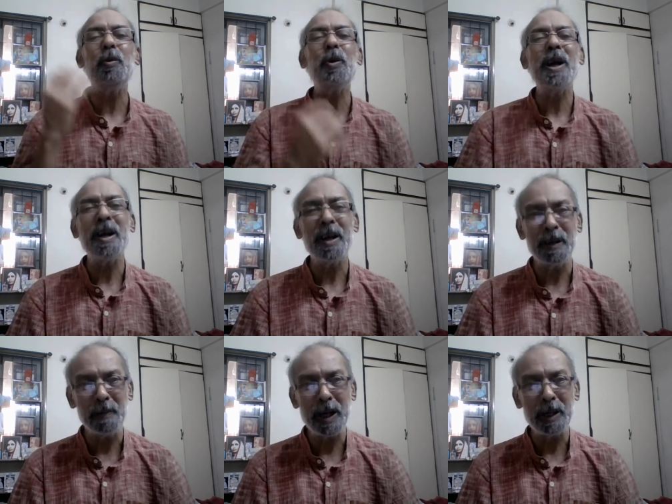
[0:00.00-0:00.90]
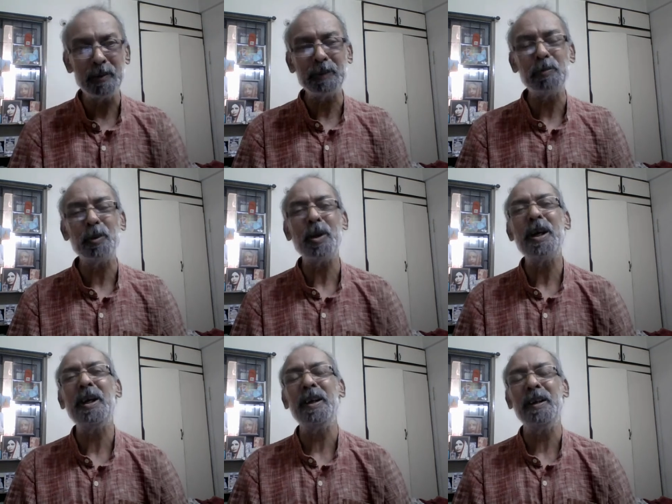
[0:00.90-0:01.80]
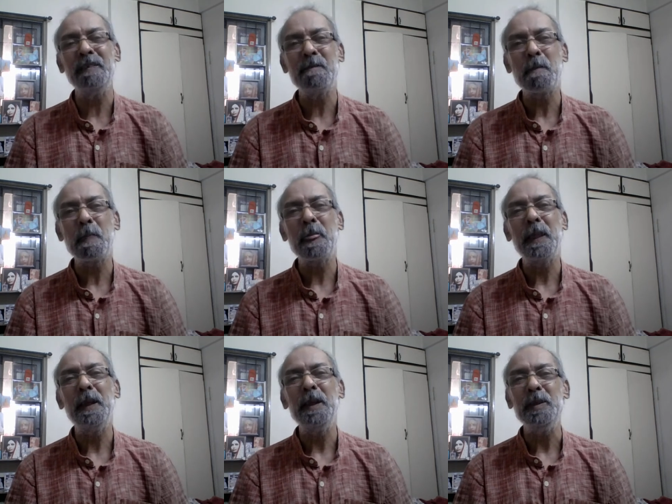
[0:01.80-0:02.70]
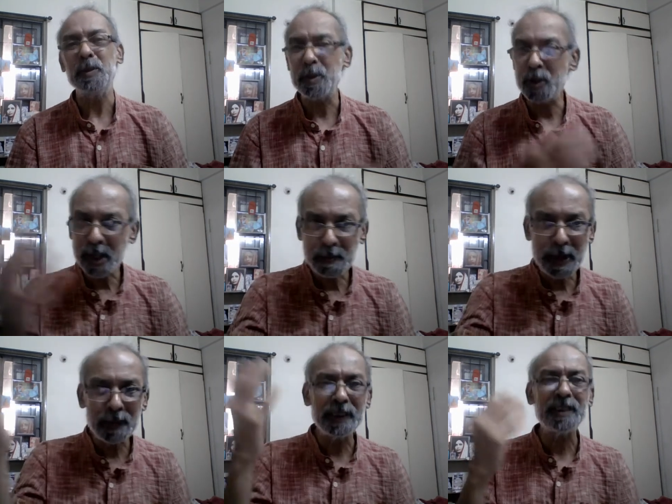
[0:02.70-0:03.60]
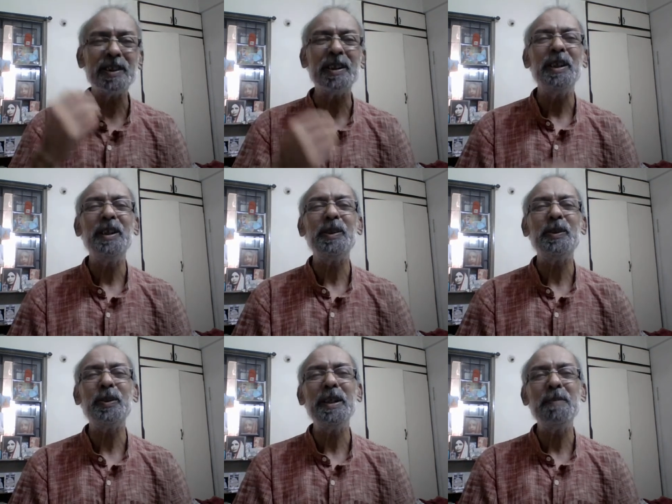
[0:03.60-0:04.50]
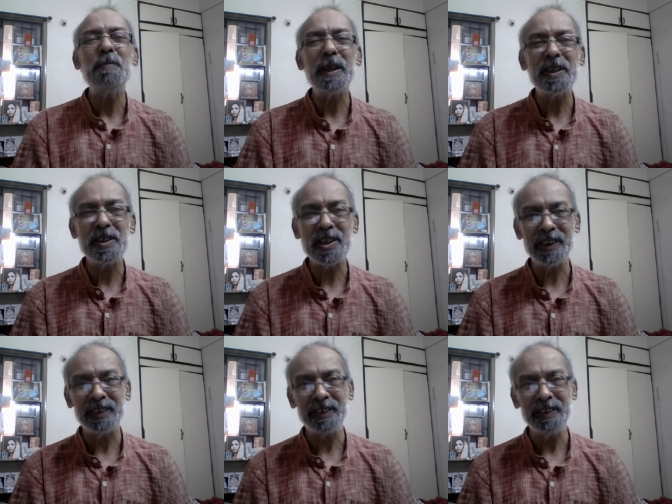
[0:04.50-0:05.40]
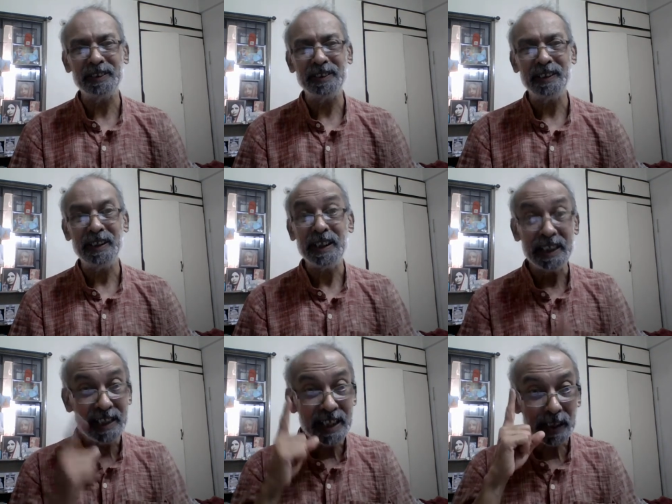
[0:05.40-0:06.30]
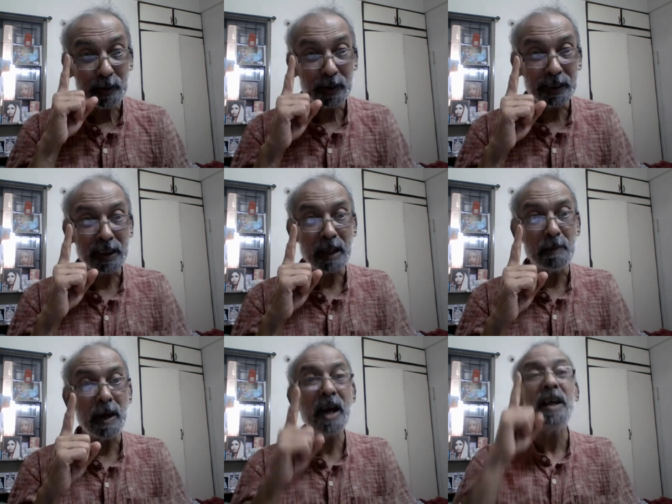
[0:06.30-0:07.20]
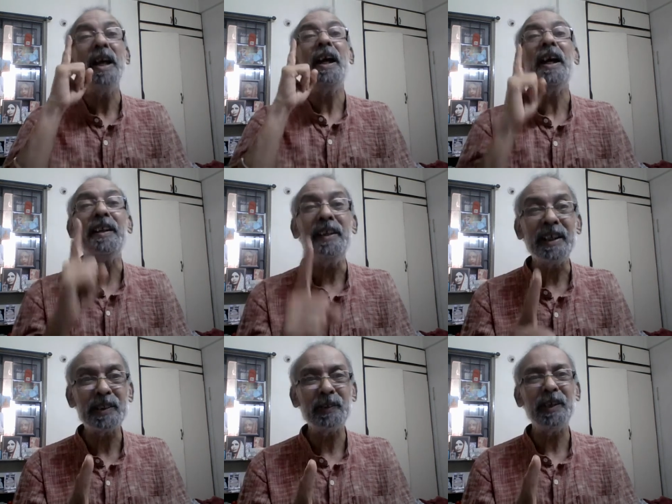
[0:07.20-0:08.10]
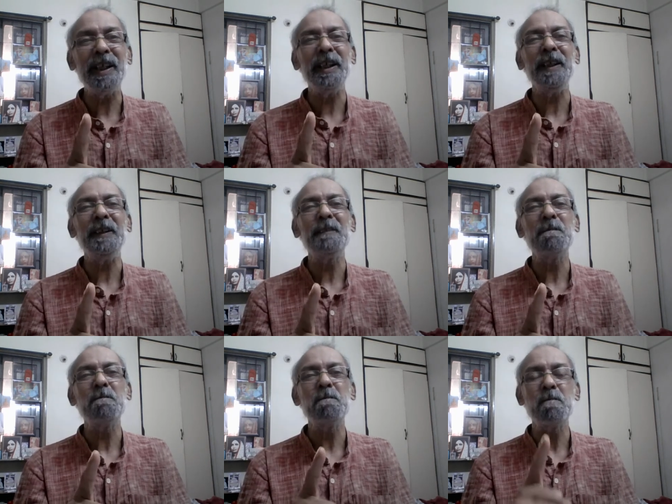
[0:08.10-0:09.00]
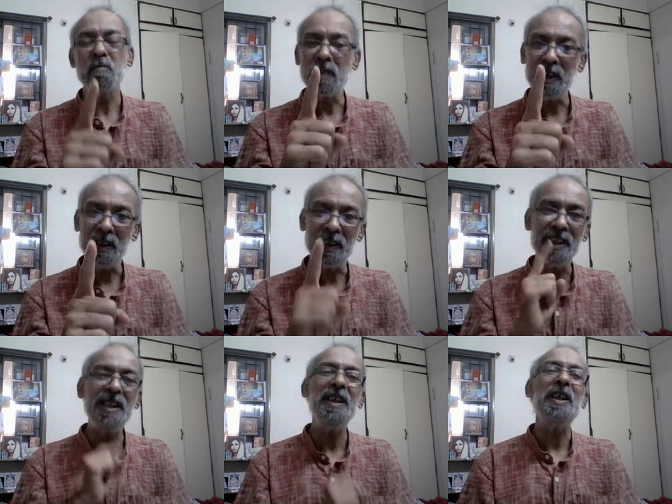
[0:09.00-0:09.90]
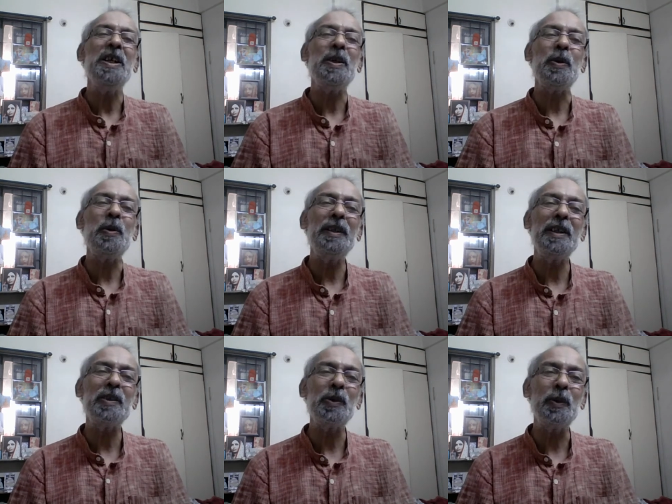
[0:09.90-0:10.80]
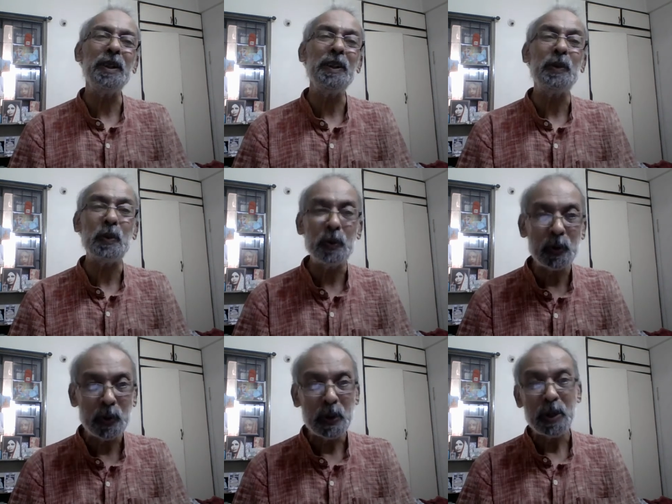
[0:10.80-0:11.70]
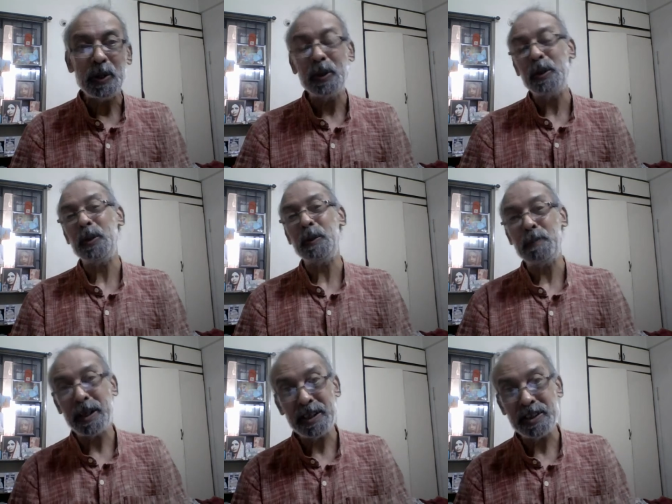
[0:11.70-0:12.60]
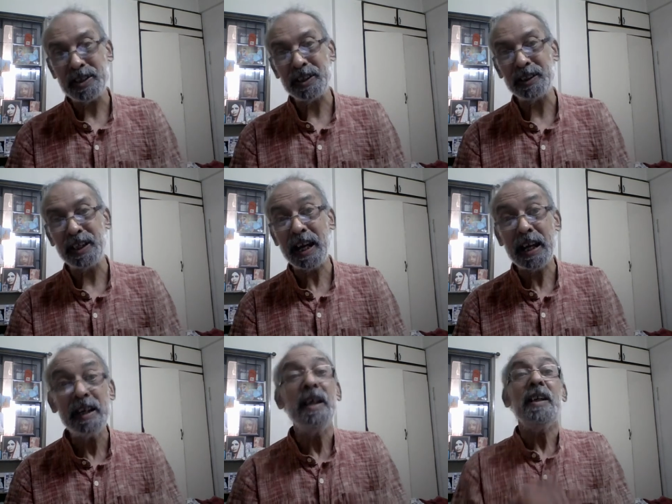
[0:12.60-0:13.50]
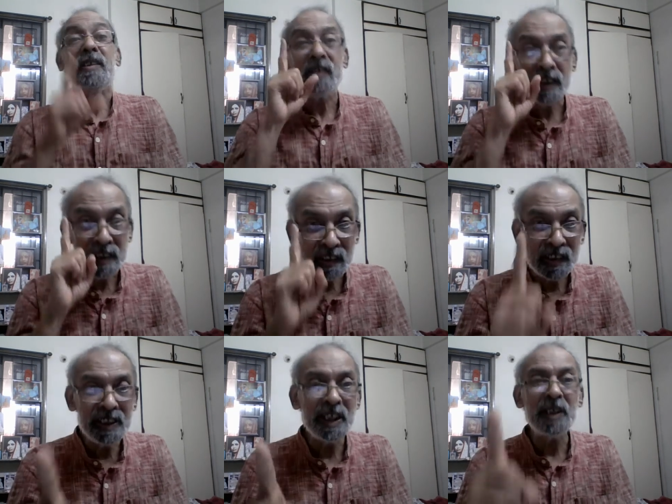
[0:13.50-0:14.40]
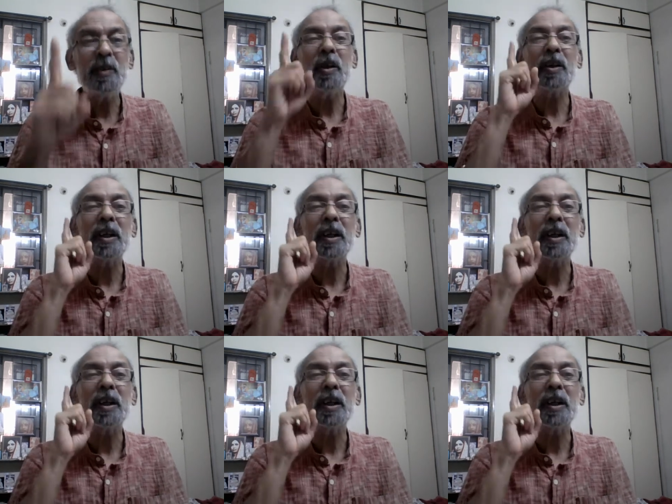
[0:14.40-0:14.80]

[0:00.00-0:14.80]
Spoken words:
Puran, Bhagavat Puran. Talk about it in Parikshit. He had got that command, and that's why he told that story to Parikshit. And since he had got